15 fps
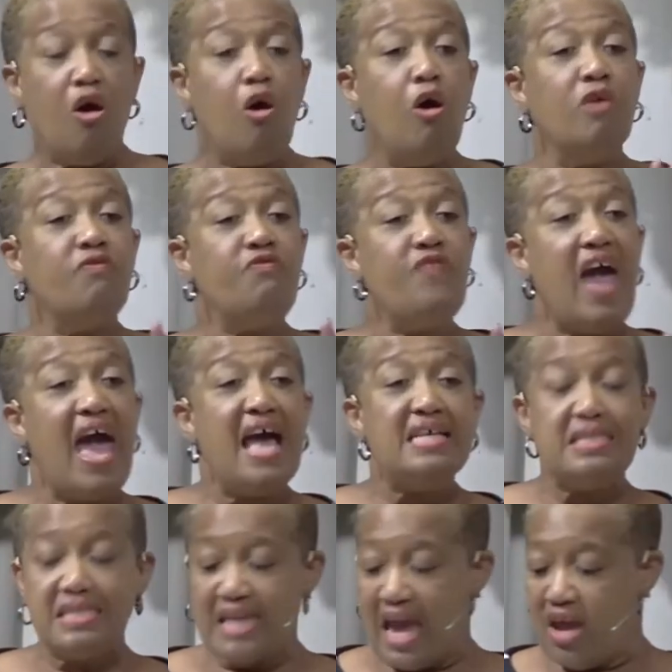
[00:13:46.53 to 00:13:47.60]
on
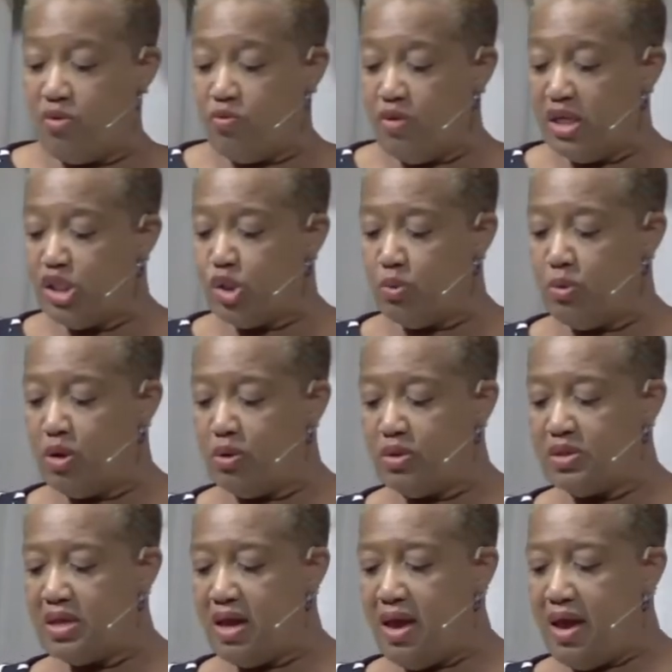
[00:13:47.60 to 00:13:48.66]
fast and rituals
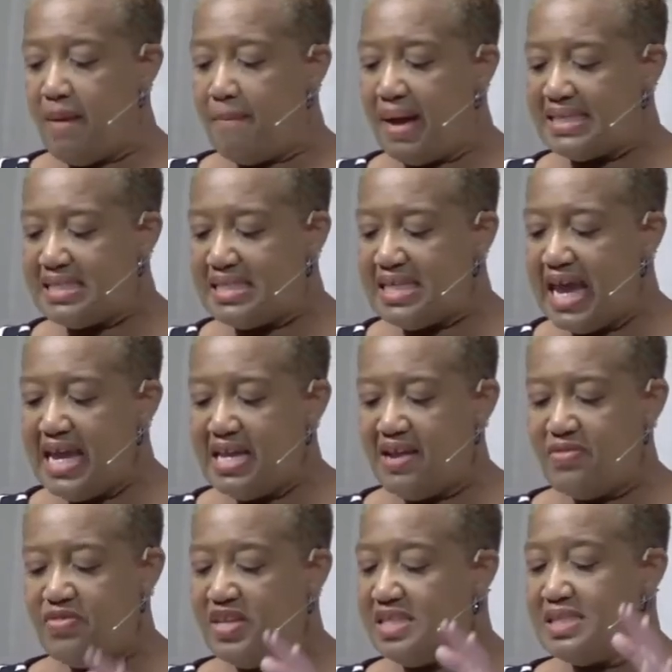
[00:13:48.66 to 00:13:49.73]
by
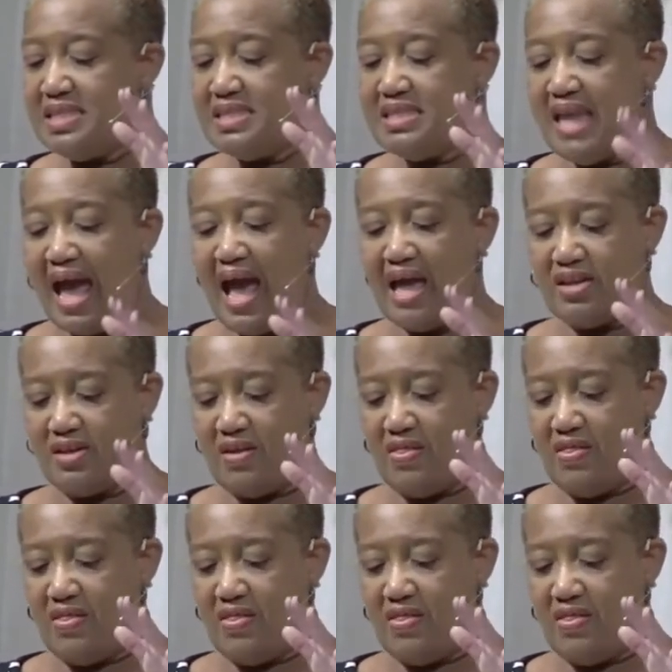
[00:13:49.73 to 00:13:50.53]
stating, this is not